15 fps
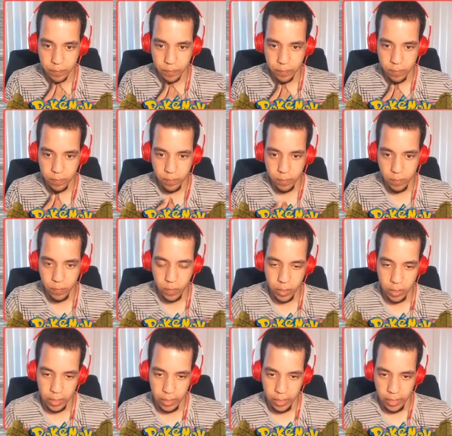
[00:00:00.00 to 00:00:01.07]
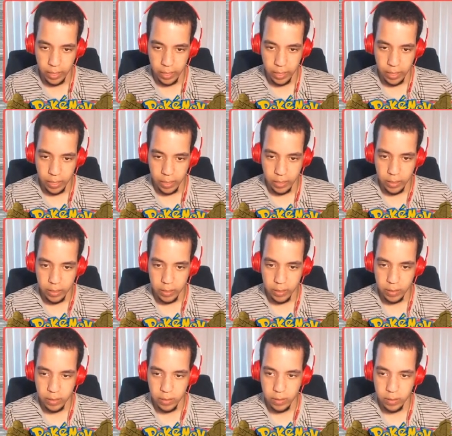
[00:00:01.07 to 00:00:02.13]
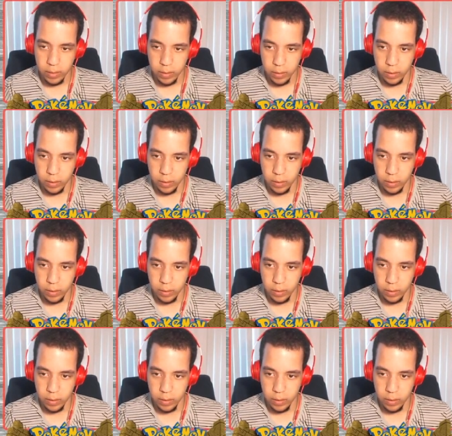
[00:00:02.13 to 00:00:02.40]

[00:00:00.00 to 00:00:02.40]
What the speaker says: Nothing is said.